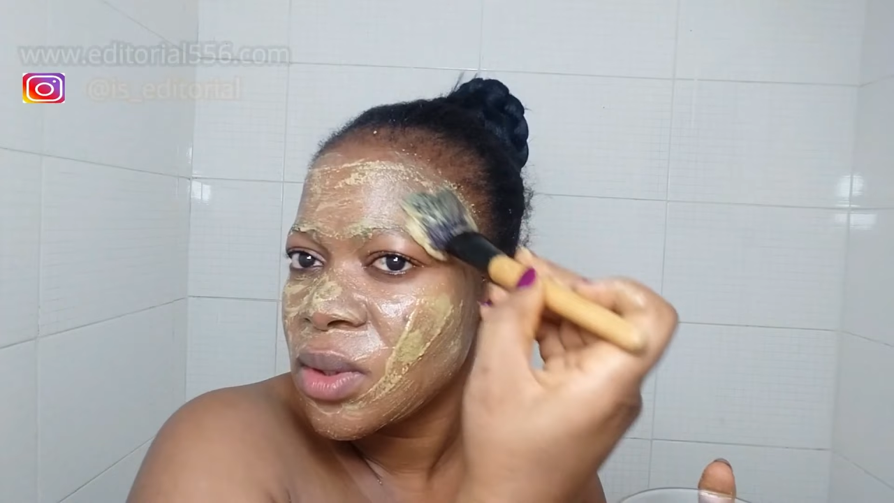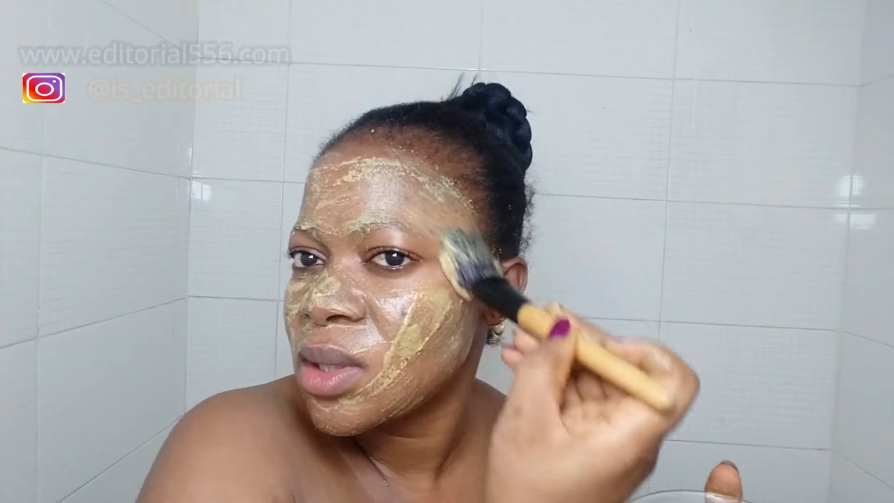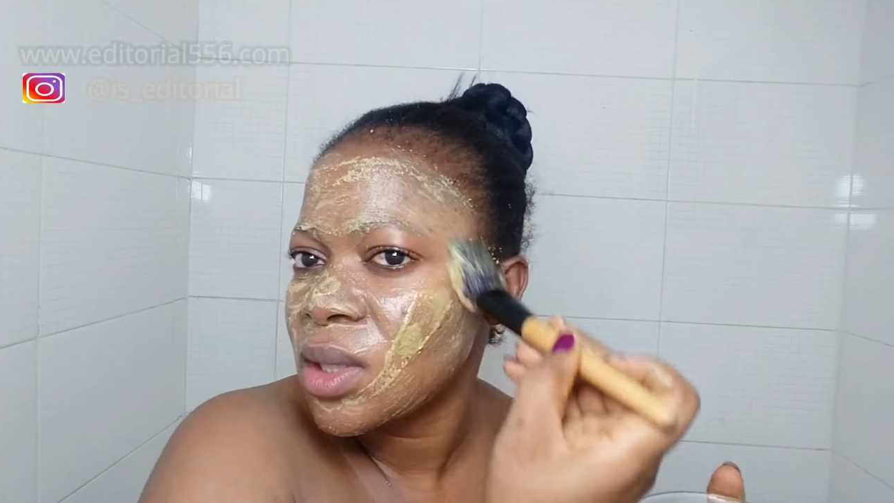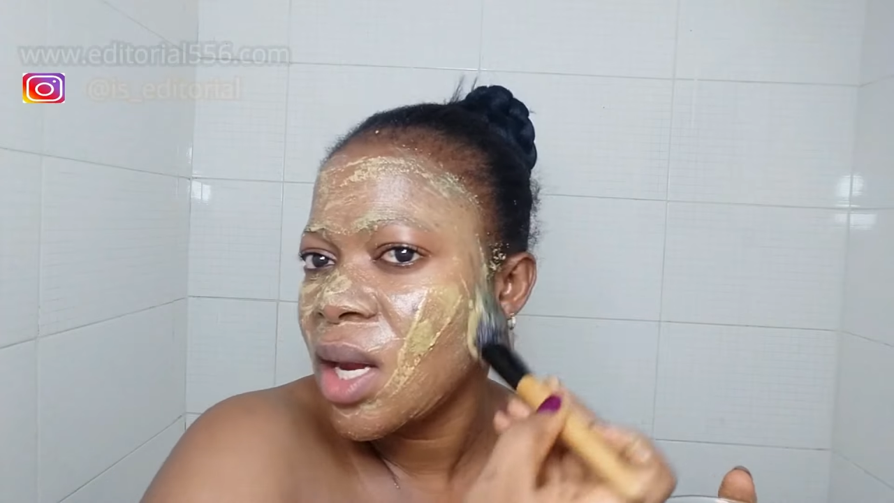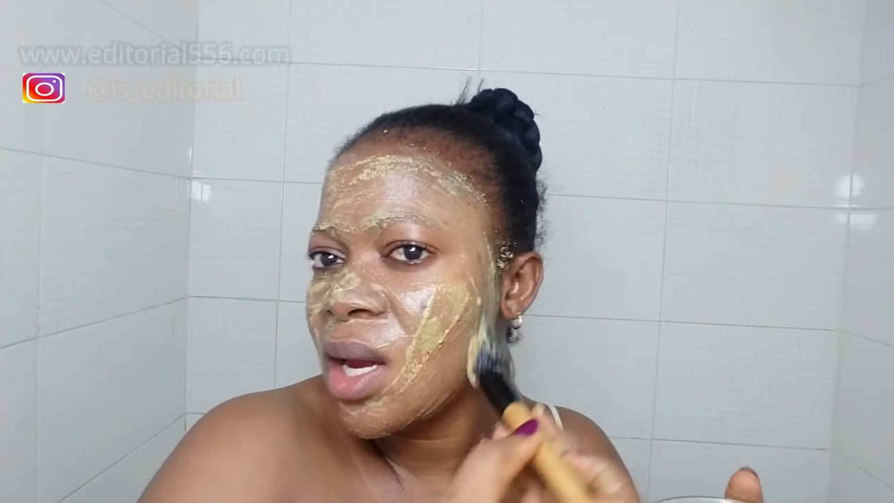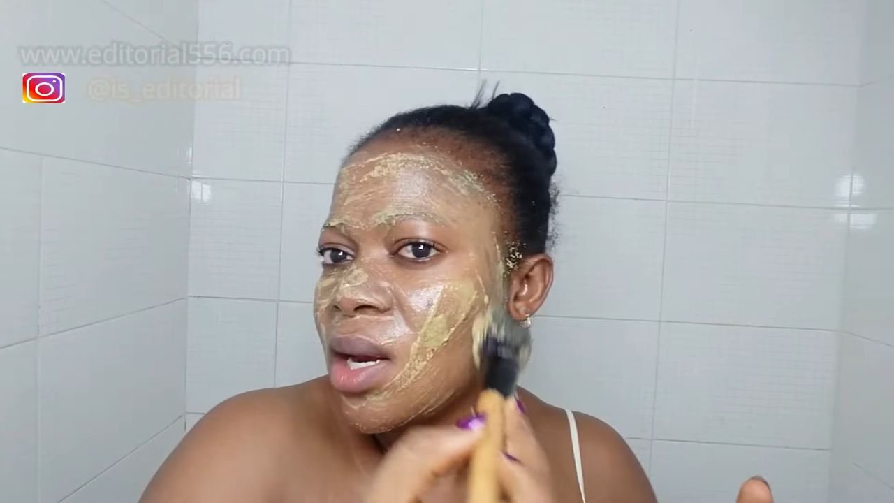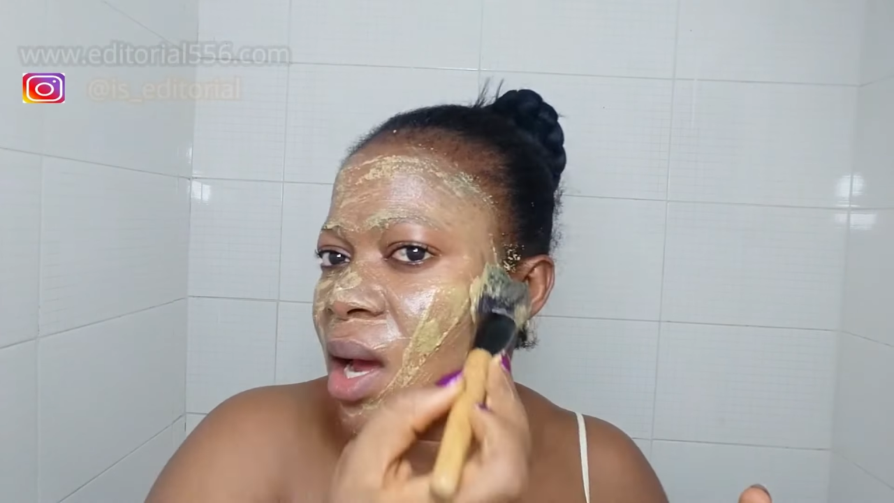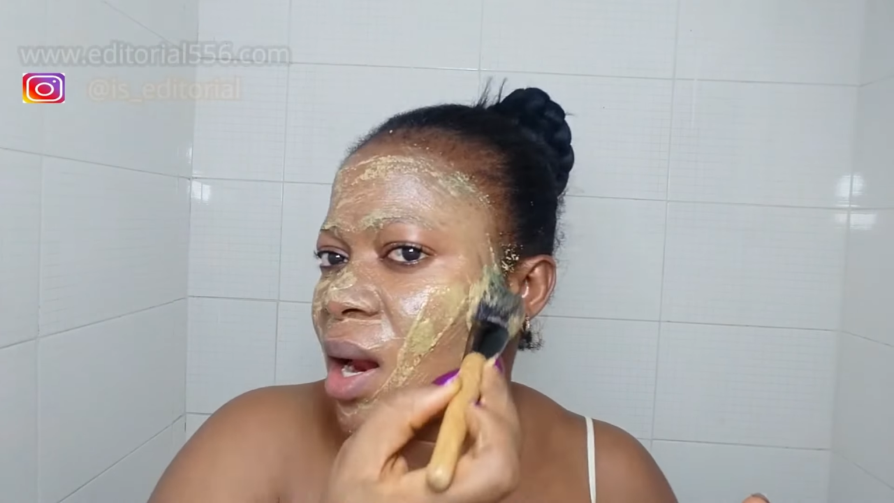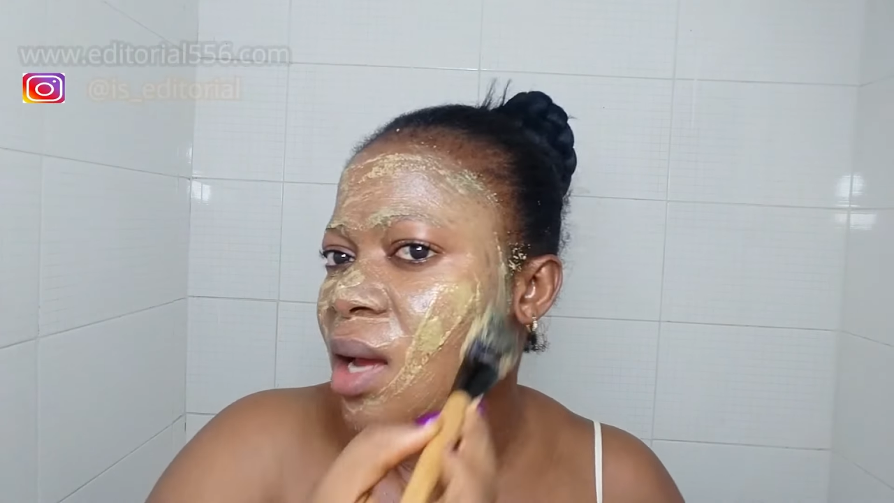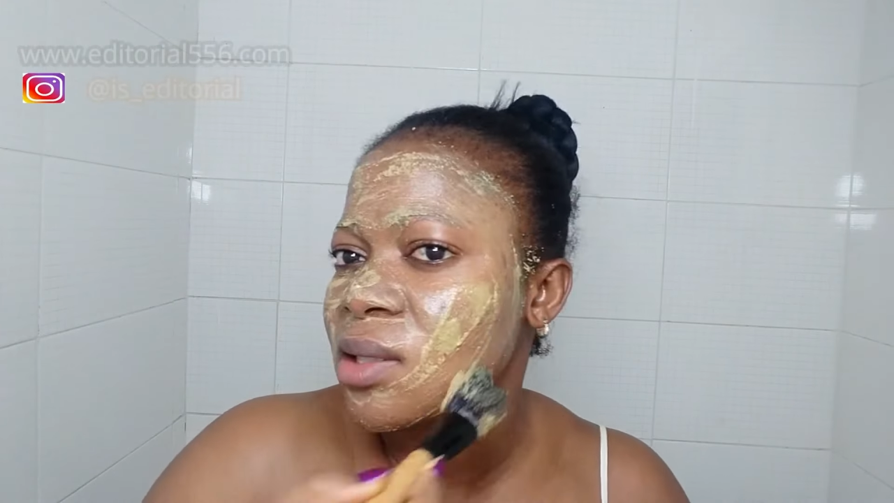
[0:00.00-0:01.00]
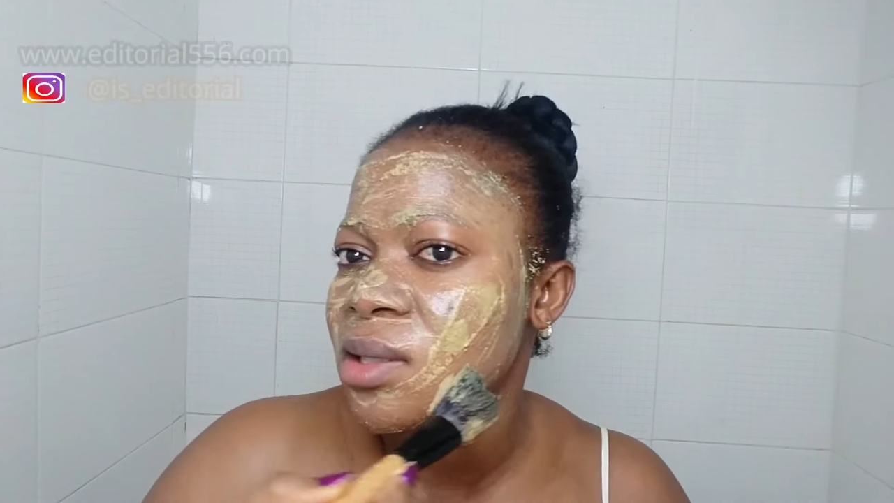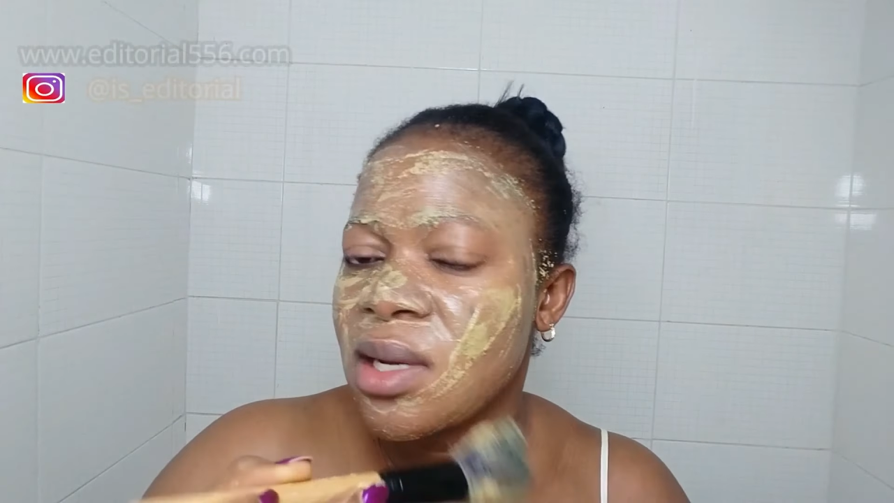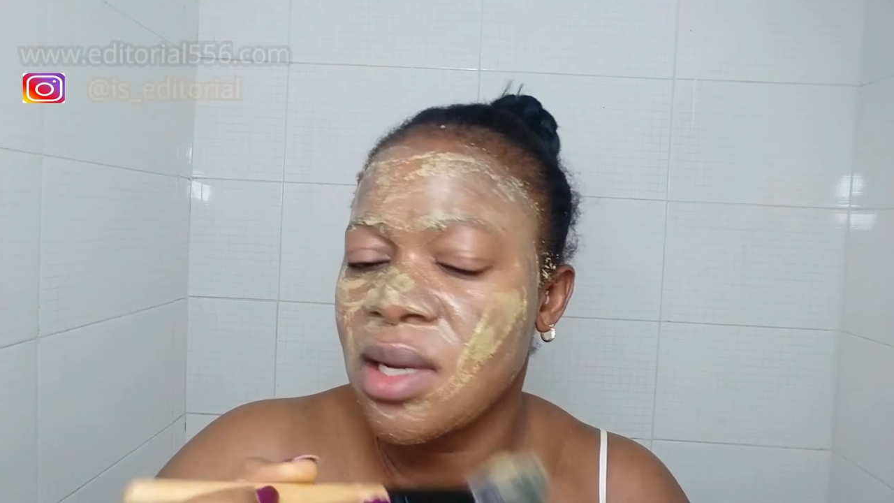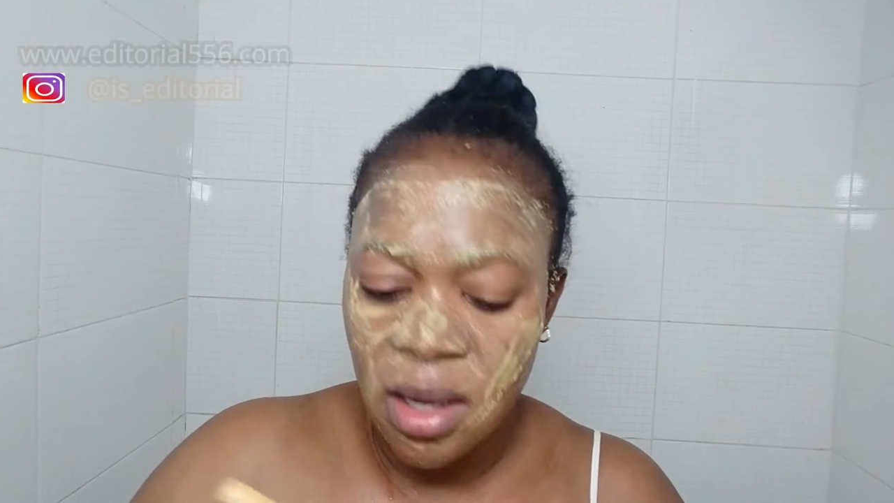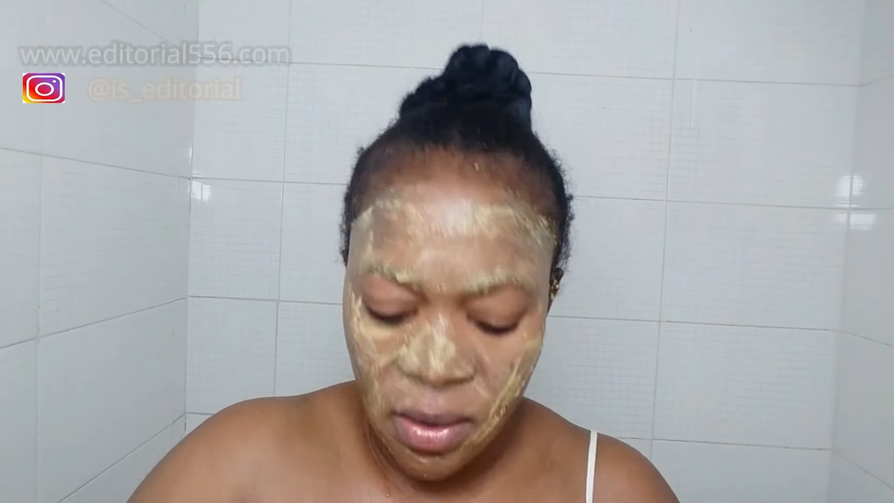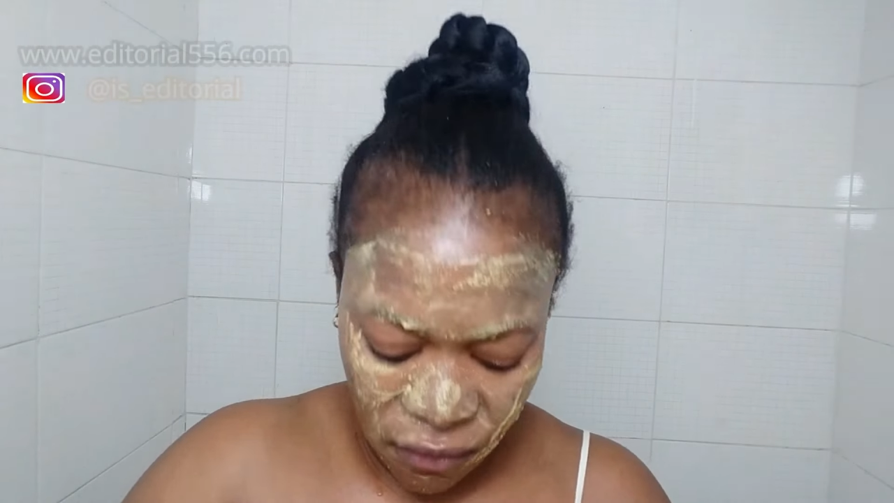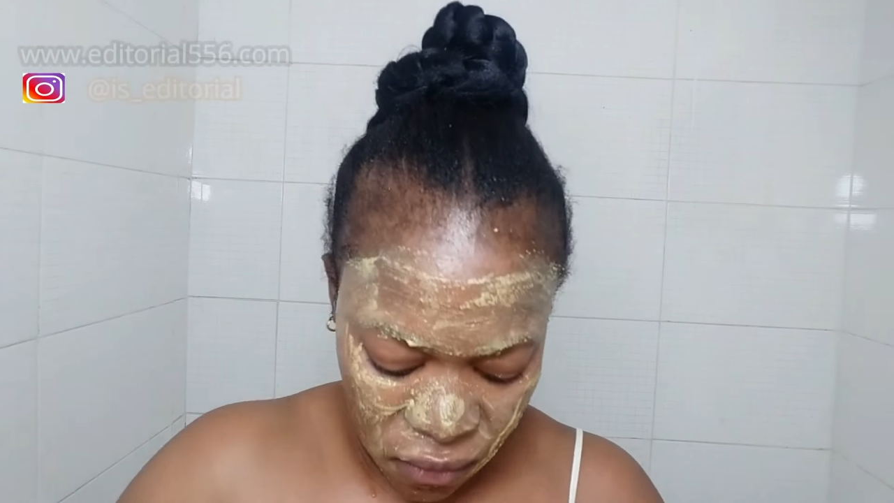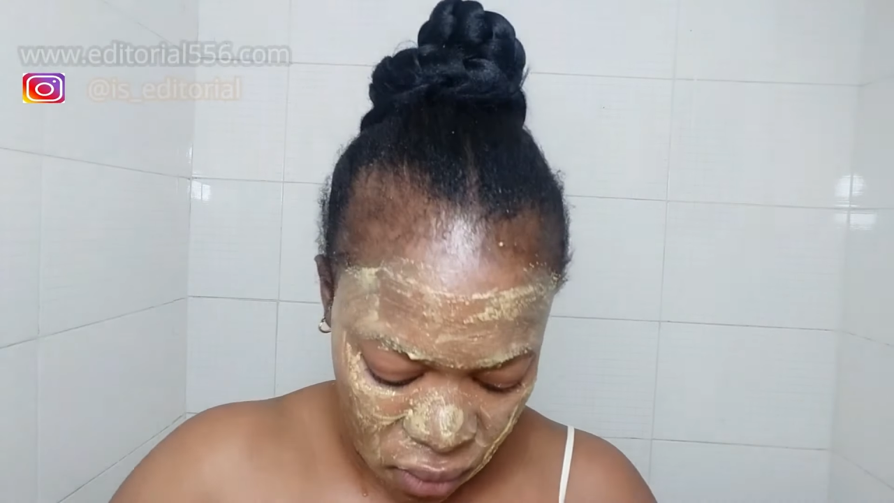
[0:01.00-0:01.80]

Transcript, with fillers: skin and actually give you